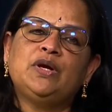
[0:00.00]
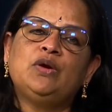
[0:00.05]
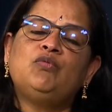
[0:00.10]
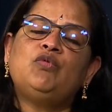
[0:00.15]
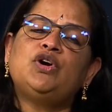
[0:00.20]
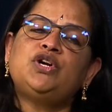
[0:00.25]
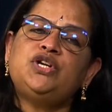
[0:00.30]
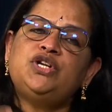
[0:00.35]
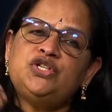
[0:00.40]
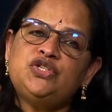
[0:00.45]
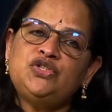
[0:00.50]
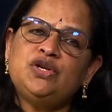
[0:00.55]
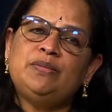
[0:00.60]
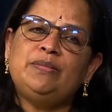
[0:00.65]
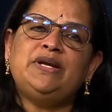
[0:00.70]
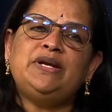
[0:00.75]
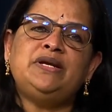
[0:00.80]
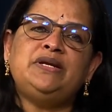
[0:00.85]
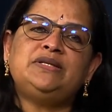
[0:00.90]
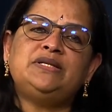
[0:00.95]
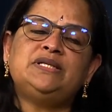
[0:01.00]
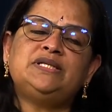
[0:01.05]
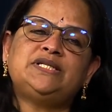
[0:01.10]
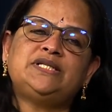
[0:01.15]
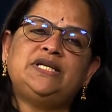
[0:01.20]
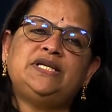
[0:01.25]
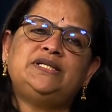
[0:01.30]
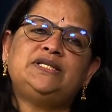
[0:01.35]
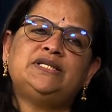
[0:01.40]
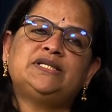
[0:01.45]
What is your marital
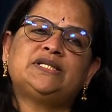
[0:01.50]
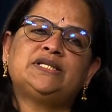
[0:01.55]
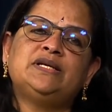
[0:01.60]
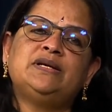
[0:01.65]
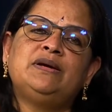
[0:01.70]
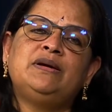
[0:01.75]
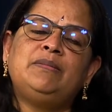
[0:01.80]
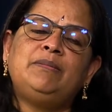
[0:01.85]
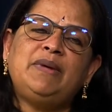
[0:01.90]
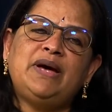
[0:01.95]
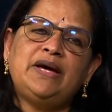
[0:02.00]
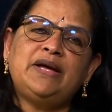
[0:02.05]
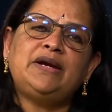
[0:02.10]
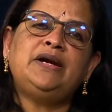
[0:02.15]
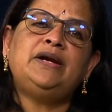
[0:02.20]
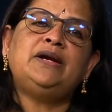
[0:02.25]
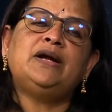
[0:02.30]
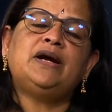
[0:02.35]
status? Married,